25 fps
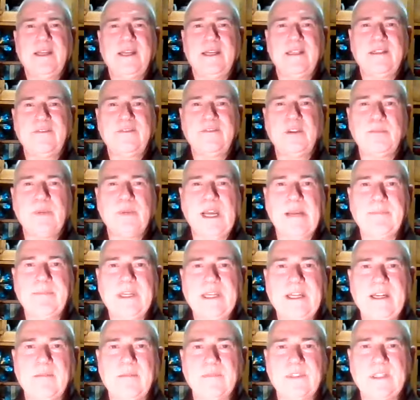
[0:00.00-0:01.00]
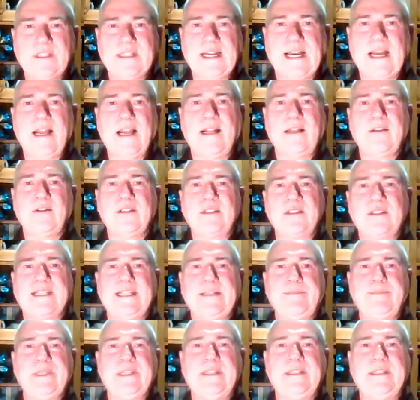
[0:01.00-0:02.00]
And if your mind becomes dull or
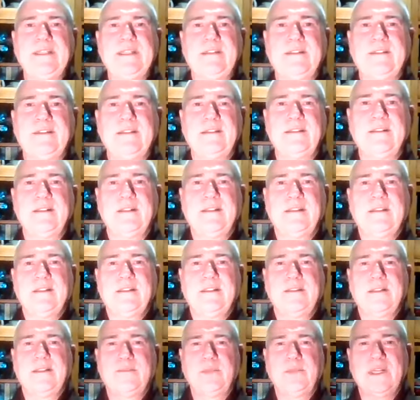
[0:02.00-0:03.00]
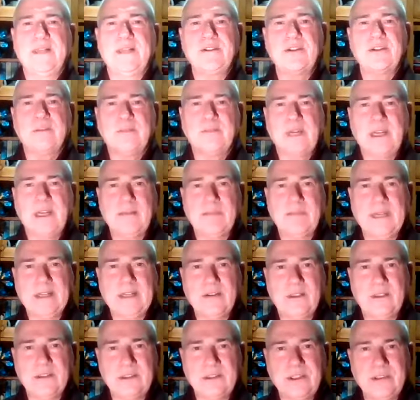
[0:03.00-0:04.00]
sleepy, then place your mind
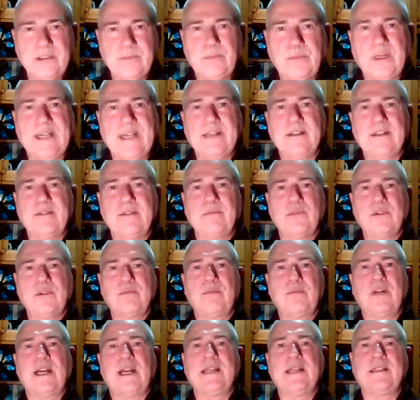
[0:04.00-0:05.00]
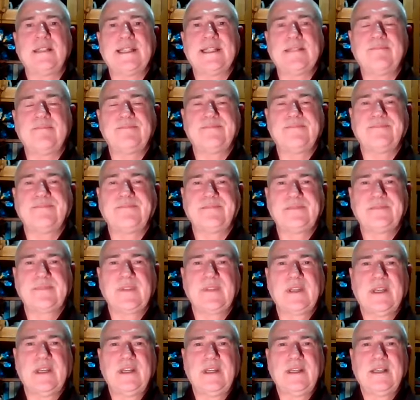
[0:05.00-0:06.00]
back onto your breath more brightly.
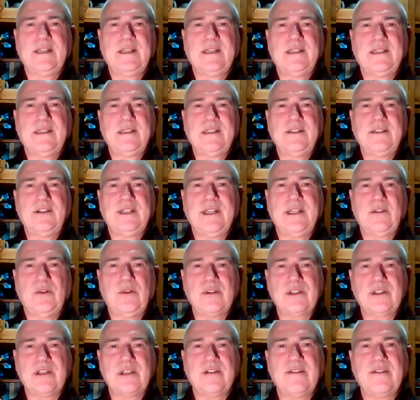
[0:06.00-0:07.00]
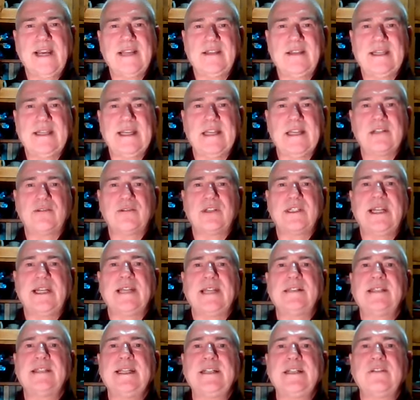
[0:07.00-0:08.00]
You can also add the extra
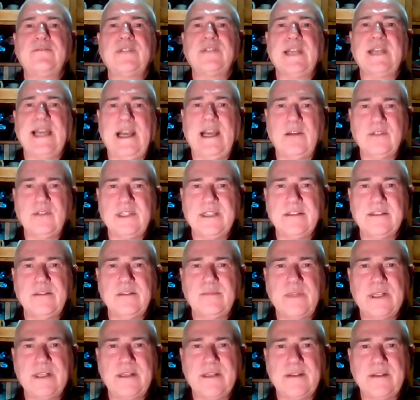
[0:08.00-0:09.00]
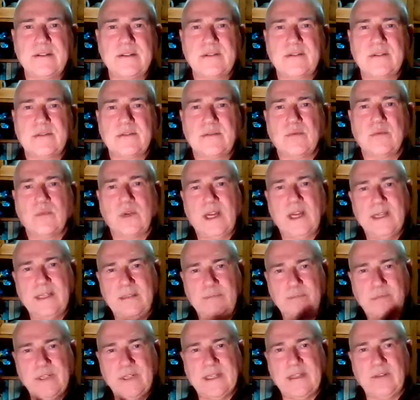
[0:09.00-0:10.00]
technique of counting the breaths. One
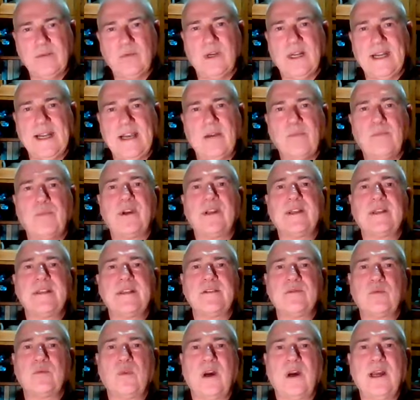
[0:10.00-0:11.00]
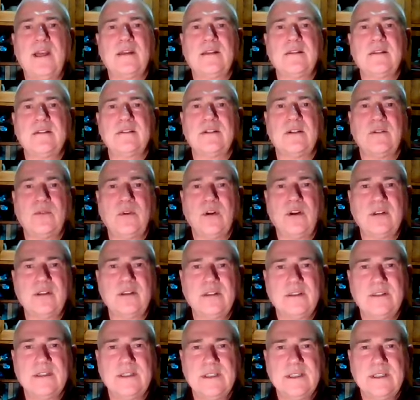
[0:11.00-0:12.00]
in-breath, one out-breath is one, and so
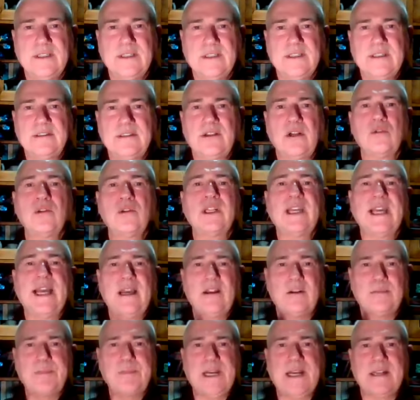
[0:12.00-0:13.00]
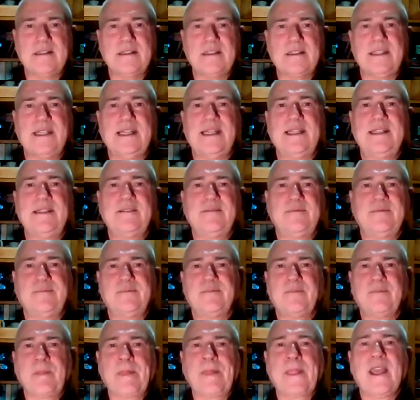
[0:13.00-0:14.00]
on. Don't count past 10.
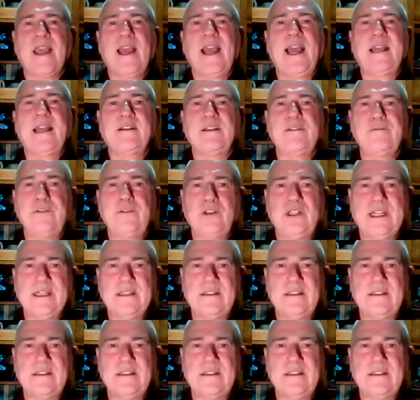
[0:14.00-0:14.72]
And if you